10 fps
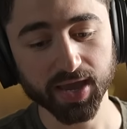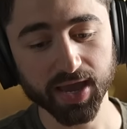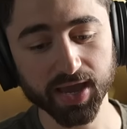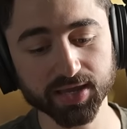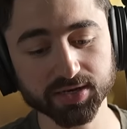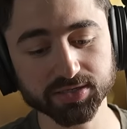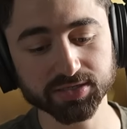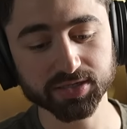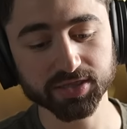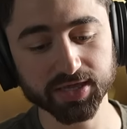and
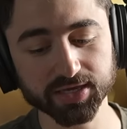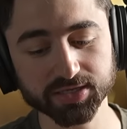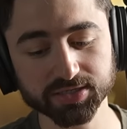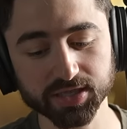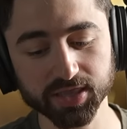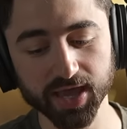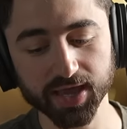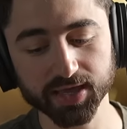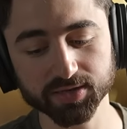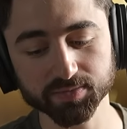thinks
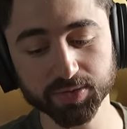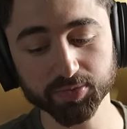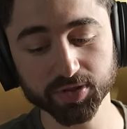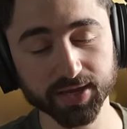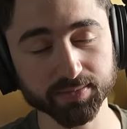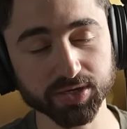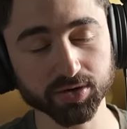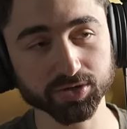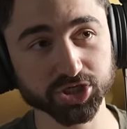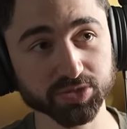that people like me
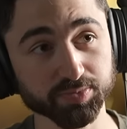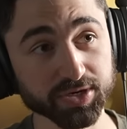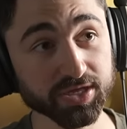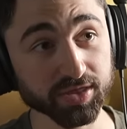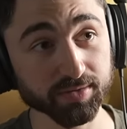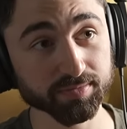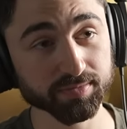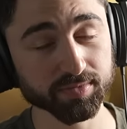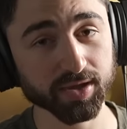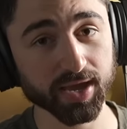are just beneath him.
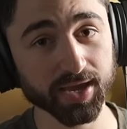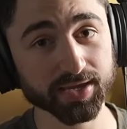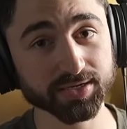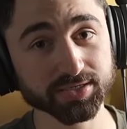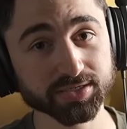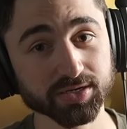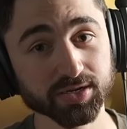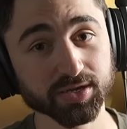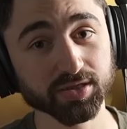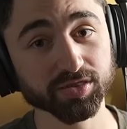And
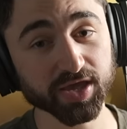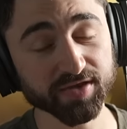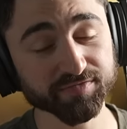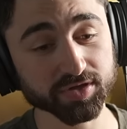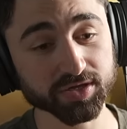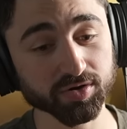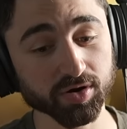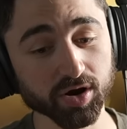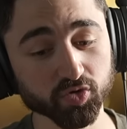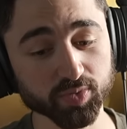thankfully,
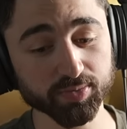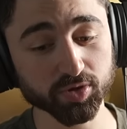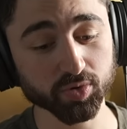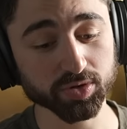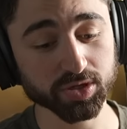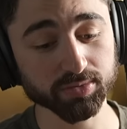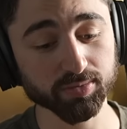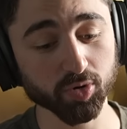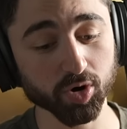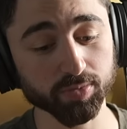there are other people who are a little
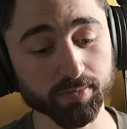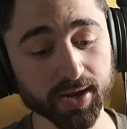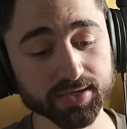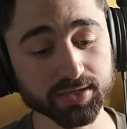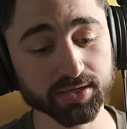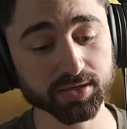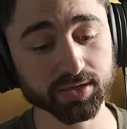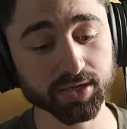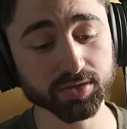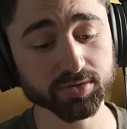bit more open minded,
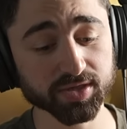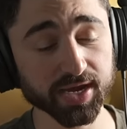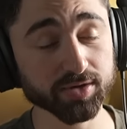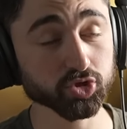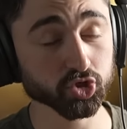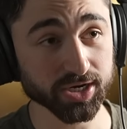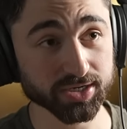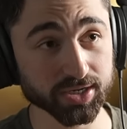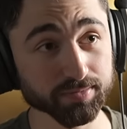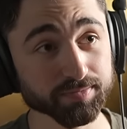including the guy who
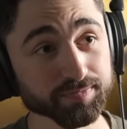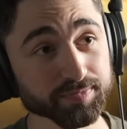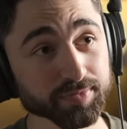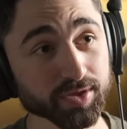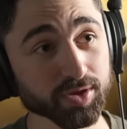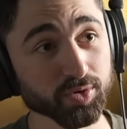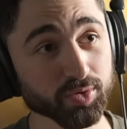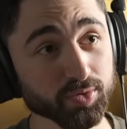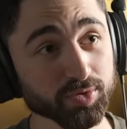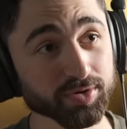trained him,
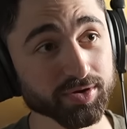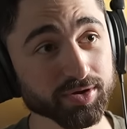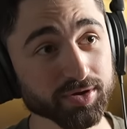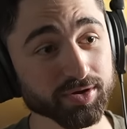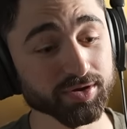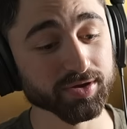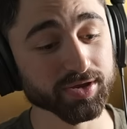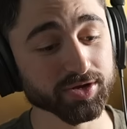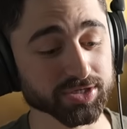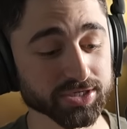who,
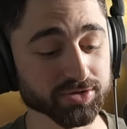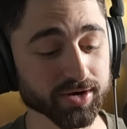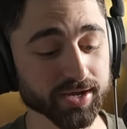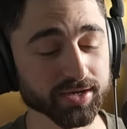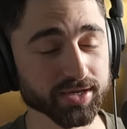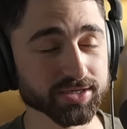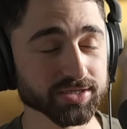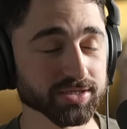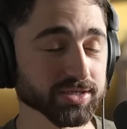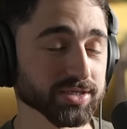here's an Easter egg,
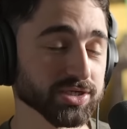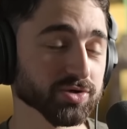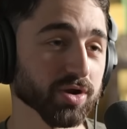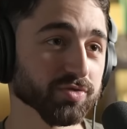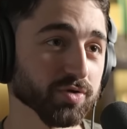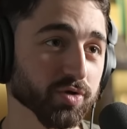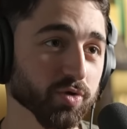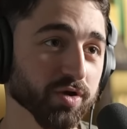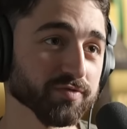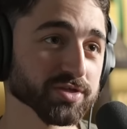is the senior author on
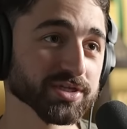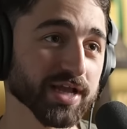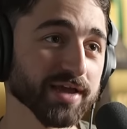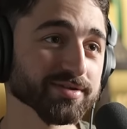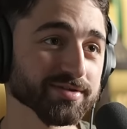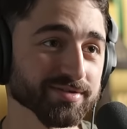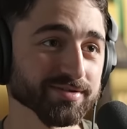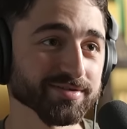Oreo versus Statin.